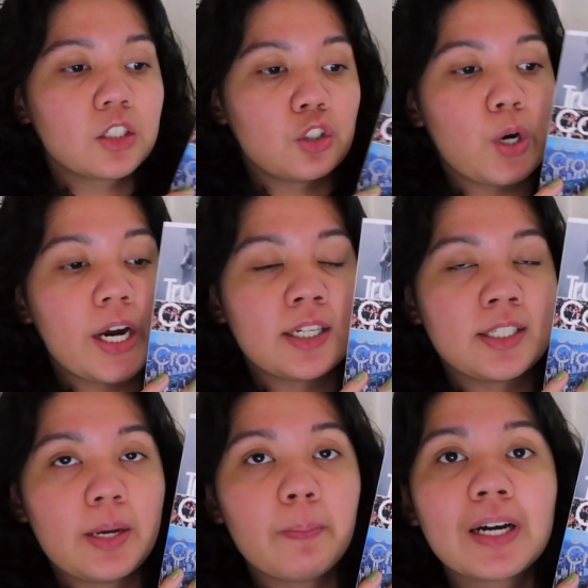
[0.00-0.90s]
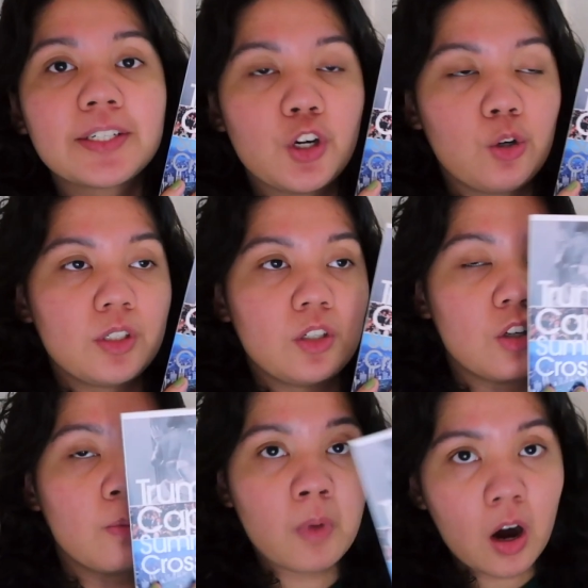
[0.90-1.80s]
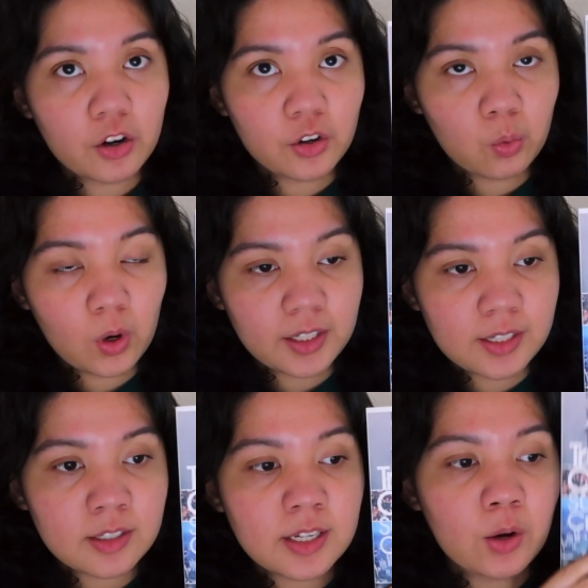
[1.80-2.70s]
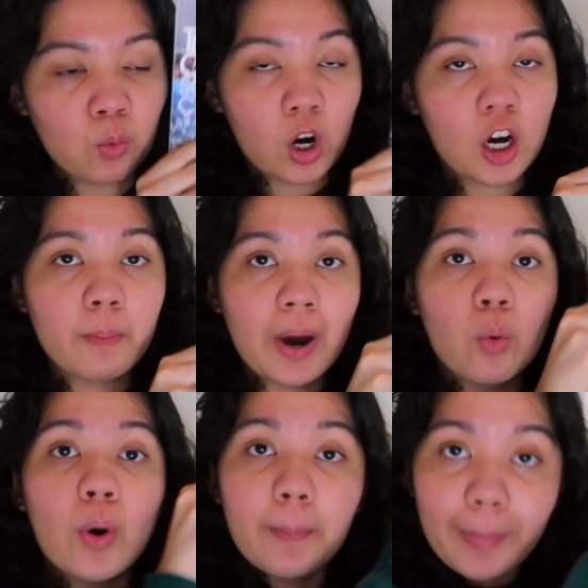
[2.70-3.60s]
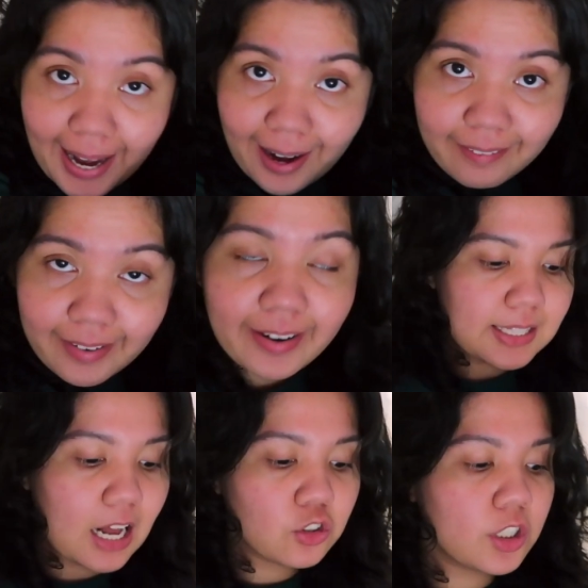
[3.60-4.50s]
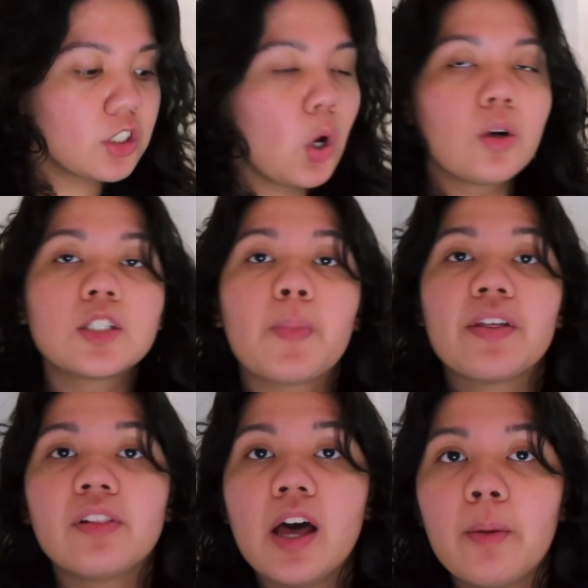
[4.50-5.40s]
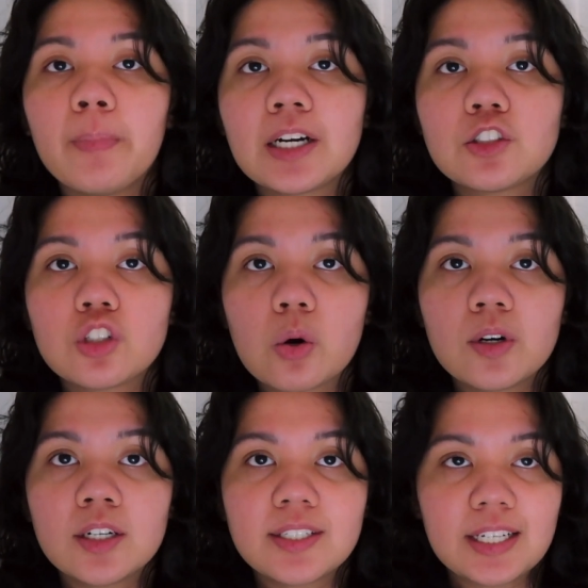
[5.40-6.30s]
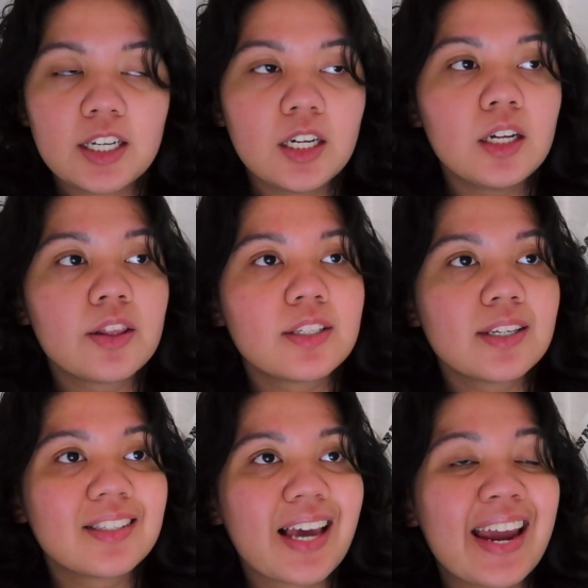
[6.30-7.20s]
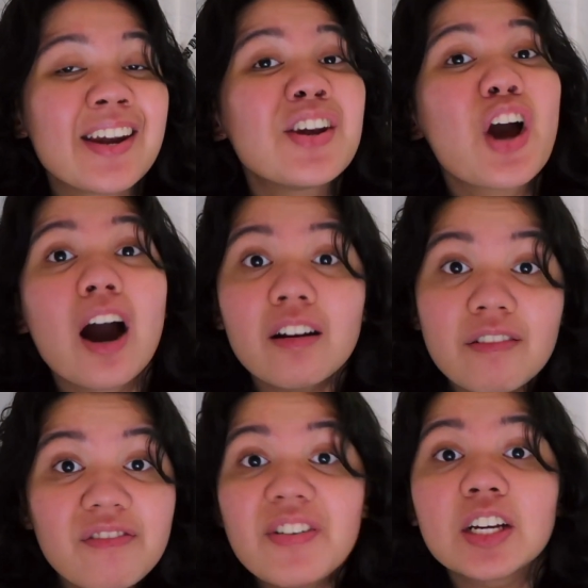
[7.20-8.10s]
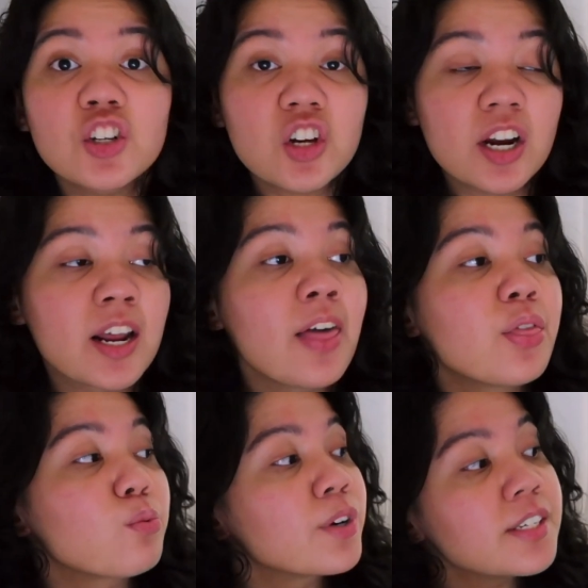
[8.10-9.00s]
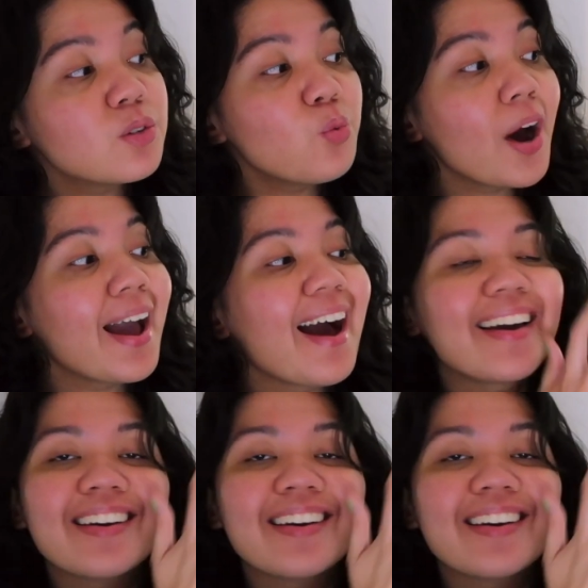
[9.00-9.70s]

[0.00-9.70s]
trying to dip my toes into modern ones and work my way back. Slouching Towards Bethlehem by Joan Didion. This is a non-fiction, and the reason why I